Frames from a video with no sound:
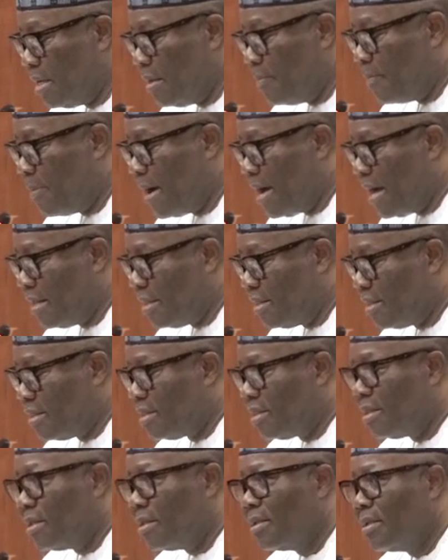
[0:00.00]
the
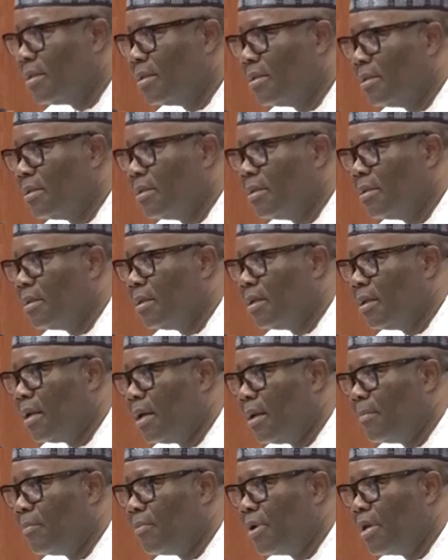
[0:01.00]
path
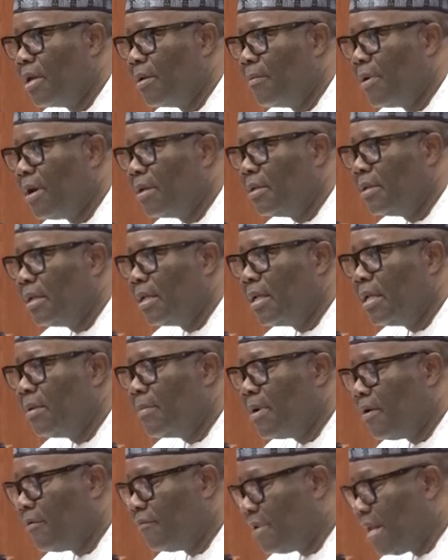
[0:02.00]
and bring about the
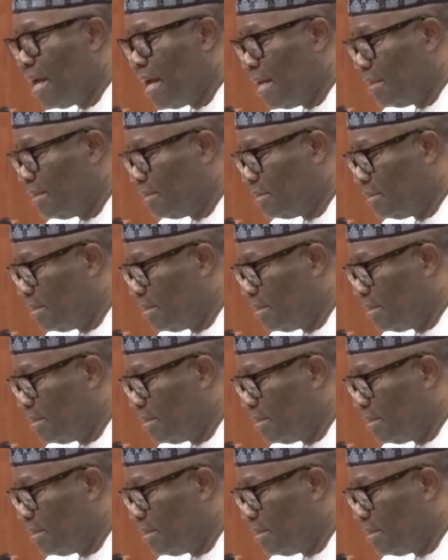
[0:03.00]
glimmer of light